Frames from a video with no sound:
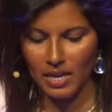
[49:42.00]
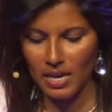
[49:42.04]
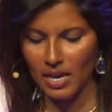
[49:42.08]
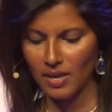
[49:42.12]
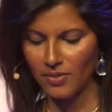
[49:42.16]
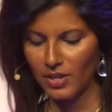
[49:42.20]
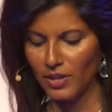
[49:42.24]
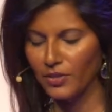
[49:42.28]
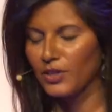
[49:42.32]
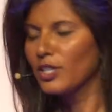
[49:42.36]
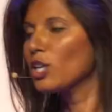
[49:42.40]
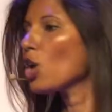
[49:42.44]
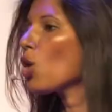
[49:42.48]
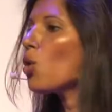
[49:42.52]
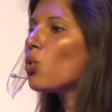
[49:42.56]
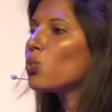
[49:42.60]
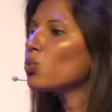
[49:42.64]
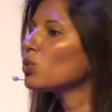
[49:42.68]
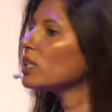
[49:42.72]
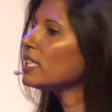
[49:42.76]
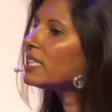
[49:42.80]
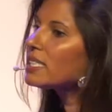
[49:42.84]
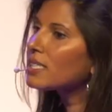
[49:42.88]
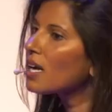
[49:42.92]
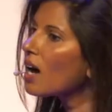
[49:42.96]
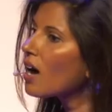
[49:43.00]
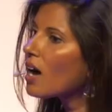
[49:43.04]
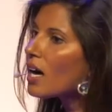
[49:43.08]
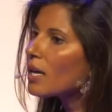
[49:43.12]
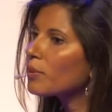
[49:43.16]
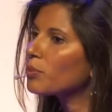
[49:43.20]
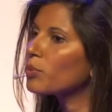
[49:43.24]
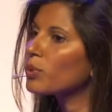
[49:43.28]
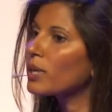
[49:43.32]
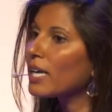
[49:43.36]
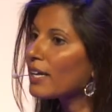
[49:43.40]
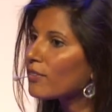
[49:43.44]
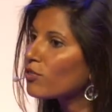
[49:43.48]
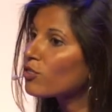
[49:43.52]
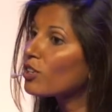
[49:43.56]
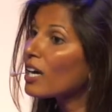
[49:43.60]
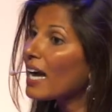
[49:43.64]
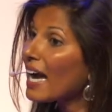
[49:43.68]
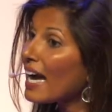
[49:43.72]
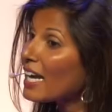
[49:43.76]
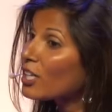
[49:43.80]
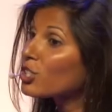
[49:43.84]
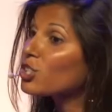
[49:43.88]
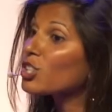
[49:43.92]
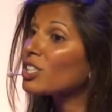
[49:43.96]
That the only time we ever
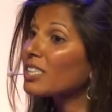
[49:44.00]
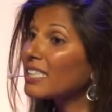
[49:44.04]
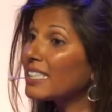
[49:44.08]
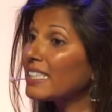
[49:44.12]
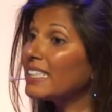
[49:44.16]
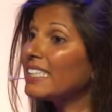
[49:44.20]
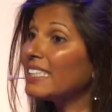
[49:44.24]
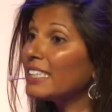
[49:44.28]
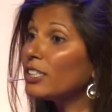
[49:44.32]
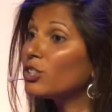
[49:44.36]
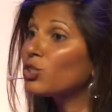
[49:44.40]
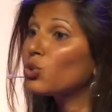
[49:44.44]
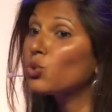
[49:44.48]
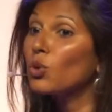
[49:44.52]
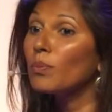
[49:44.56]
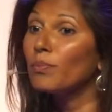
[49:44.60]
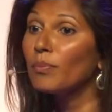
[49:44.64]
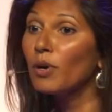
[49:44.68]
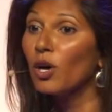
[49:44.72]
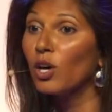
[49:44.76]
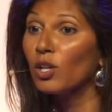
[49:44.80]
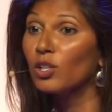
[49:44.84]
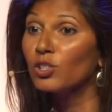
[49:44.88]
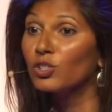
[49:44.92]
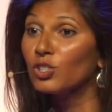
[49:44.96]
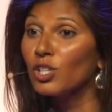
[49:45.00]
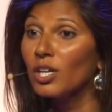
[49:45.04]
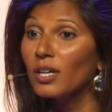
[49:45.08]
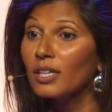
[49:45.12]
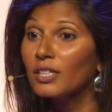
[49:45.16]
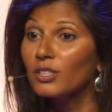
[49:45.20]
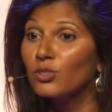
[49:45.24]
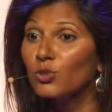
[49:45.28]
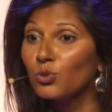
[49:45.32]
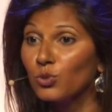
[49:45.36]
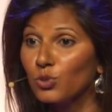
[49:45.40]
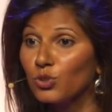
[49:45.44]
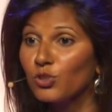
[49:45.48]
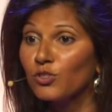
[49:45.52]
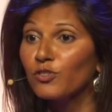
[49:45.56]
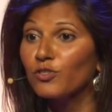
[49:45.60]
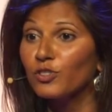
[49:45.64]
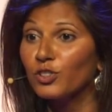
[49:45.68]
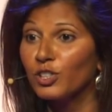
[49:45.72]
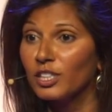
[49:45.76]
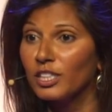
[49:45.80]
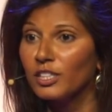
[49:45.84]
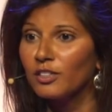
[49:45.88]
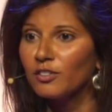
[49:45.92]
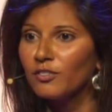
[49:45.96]
actually need to apologize or to
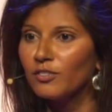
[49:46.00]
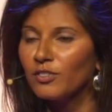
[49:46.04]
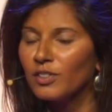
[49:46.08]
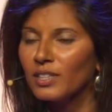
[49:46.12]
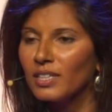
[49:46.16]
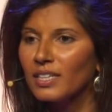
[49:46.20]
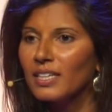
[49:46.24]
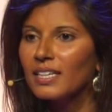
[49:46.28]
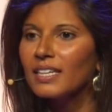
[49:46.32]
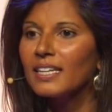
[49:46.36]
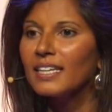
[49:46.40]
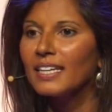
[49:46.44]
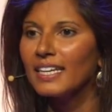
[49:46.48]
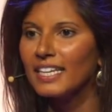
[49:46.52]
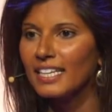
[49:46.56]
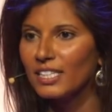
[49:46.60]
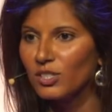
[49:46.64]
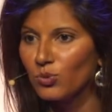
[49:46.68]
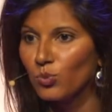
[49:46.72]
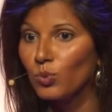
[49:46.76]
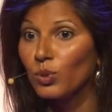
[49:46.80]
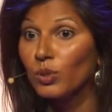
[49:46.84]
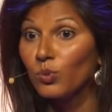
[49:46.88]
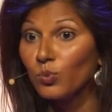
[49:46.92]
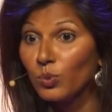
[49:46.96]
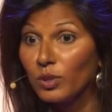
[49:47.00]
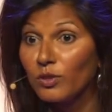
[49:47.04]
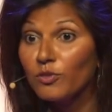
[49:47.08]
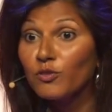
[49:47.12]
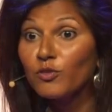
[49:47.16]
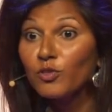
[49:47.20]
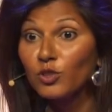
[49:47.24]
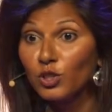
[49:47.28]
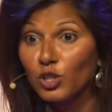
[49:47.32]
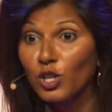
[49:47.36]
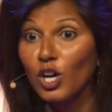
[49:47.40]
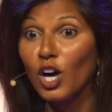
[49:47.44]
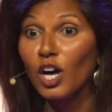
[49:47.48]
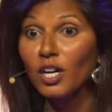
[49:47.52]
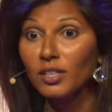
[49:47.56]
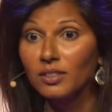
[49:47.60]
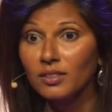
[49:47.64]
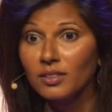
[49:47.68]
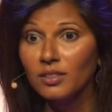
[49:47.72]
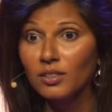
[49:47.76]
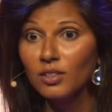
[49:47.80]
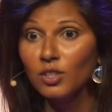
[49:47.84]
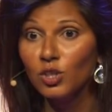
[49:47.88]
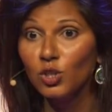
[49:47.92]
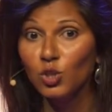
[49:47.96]
forgive is when we've
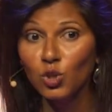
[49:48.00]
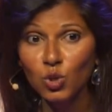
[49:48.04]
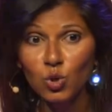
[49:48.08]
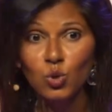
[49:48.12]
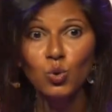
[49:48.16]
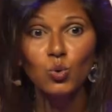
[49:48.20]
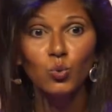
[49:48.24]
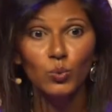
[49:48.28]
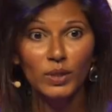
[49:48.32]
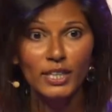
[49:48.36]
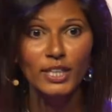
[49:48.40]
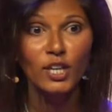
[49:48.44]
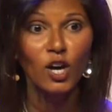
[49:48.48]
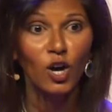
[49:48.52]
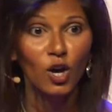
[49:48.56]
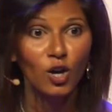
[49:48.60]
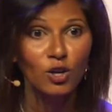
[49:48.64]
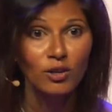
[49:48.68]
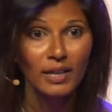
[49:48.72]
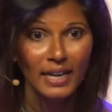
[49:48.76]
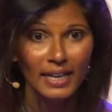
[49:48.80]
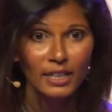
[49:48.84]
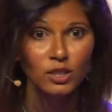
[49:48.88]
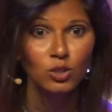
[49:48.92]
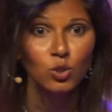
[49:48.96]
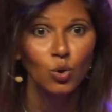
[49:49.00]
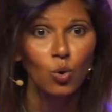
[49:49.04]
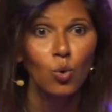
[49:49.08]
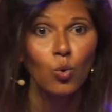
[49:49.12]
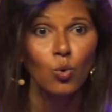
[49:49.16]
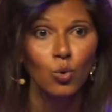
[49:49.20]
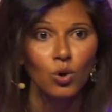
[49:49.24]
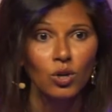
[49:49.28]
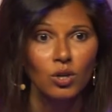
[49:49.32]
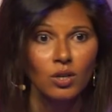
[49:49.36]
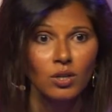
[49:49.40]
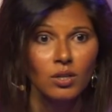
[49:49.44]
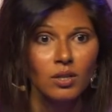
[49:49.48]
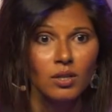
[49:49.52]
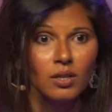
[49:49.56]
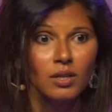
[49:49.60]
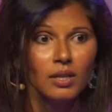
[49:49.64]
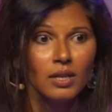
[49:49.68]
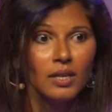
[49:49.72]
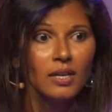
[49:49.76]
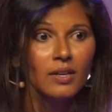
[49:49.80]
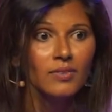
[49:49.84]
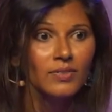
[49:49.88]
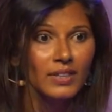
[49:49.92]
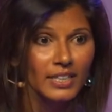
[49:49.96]
forgotten who we are at core.
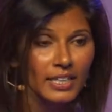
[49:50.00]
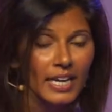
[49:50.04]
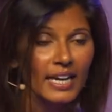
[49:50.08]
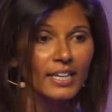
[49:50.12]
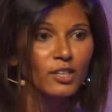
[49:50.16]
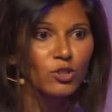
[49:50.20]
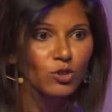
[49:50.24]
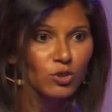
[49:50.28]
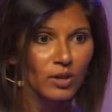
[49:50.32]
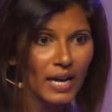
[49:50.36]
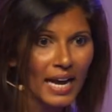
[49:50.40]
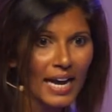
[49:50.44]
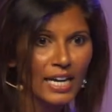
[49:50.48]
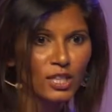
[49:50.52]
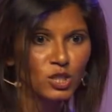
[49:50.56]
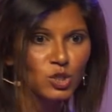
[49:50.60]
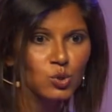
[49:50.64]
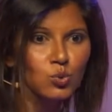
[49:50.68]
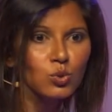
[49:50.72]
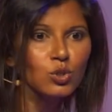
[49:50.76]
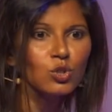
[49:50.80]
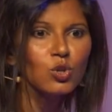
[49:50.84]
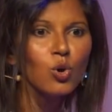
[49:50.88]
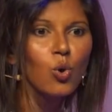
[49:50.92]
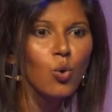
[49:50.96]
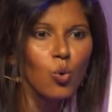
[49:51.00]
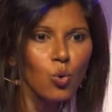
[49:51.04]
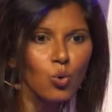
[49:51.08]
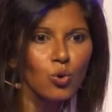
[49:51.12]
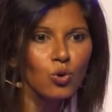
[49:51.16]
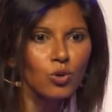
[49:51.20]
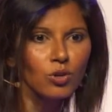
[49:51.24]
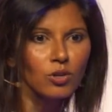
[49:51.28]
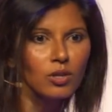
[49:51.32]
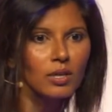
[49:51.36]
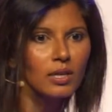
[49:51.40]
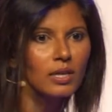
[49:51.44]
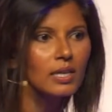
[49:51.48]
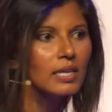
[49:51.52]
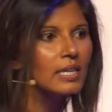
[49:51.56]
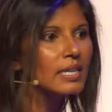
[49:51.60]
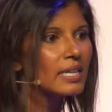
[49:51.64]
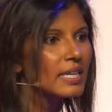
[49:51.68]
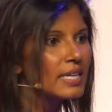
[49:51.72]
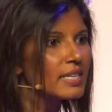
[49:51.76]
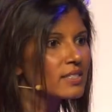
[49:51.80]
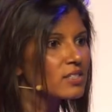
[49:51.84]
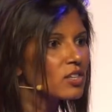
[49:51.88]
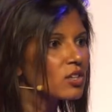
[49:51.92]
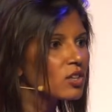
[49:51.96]
That at our actual core
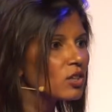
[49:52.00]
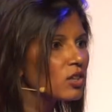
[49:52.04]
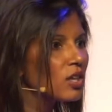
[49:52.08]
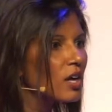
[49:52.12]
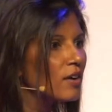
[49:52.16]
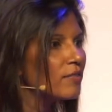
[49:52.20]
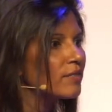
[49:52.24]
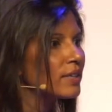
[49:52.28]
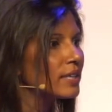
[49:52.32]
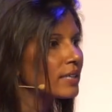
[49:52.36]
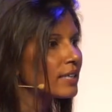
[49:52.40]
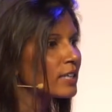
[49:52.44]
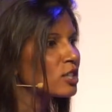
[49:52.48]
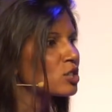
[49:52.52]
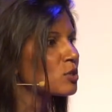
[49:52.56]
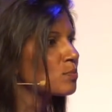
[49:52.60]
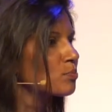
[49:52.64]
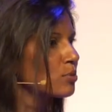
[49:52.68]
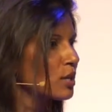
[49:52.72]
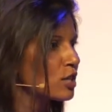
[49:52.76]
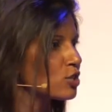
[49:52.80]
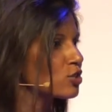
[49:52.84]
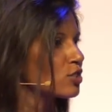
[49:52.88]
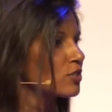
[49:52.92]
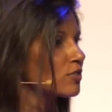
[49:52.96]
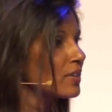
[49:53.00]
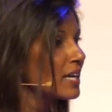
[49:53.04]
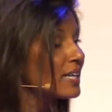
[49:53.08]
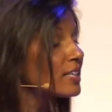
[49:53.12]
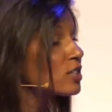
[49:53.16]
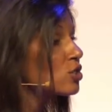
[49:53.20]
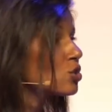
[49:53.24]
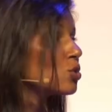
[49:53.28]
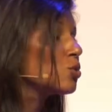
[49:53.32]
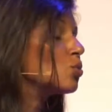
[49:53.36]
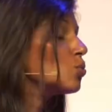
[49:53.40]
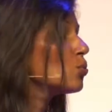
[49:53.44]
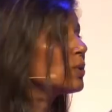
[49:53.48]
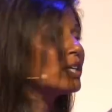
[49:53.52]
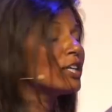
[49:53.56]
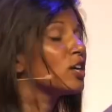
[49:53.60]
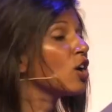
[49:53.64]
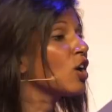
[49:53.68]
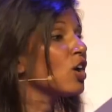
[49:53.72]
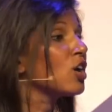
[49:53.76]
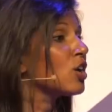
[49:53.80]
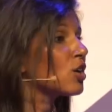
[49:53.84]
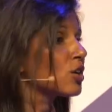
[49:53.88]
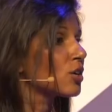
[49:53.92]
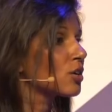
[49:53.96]
is a loving expression. That is who we
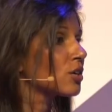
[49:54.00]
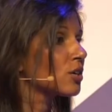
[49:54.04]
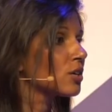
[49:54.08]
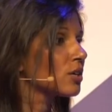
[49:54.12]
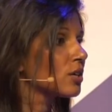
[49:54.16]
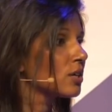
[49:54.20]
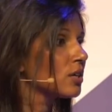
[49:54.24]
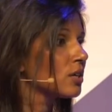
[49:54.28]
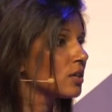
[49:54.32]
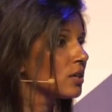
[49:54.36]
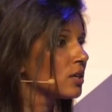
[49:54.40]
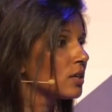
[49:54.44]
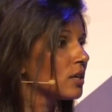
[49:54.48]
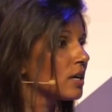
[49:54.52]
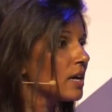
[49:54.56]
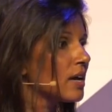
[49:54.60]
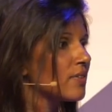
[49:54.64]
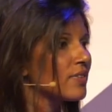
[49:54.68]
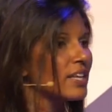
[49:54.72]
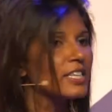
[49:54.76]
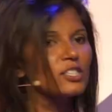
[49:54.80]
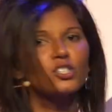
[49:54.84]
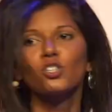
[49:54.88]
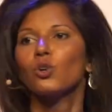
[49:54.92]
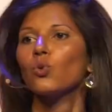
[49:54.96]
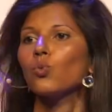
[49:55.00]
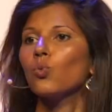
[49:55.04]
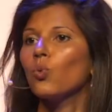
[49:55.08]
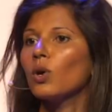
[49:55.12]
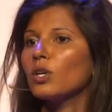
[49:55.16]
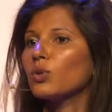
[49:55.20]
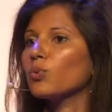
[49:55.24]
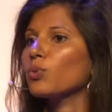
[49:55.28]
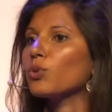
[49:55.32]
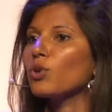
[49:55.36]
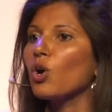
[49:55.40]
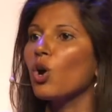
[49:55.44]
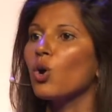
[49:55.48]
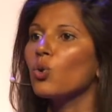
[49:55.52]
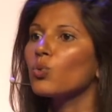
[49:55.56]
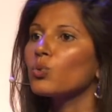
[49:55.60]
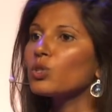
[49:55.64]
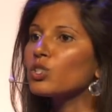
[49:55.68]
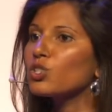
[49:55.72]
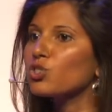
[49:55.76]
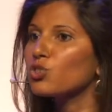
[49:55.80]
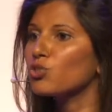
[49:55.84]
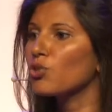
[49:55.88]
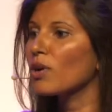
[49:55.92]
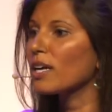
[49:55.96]
are. And that's what we're always
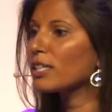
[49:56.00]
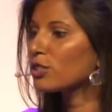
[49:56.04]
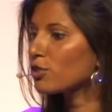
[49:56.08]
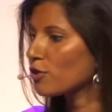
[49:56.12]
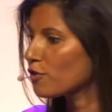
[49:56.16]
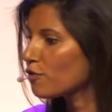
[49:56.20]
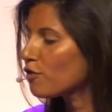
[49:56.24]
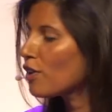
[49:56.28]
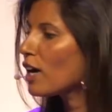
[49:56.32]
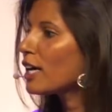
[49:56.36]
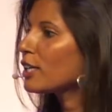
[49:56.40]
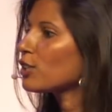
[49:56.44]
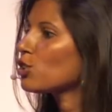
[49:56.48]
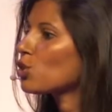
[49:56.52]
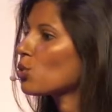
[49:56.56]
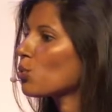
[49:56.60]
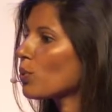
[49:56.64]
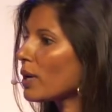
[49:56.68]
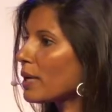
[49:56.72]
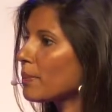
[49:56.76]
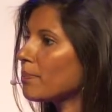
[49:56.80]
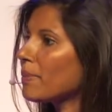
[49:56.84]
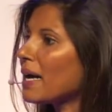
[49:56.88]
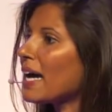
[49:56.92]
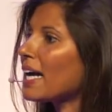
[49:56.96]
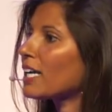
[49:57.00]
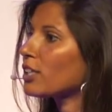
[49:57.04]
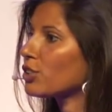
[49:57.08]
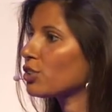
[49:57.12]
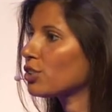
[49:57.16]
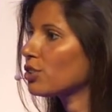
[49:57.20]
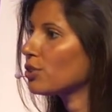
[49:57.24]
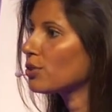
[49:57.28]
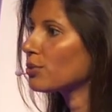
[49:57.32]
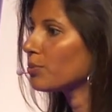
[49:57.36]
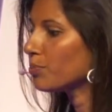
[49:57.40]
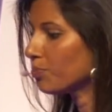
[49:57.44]
trying to find our way back to.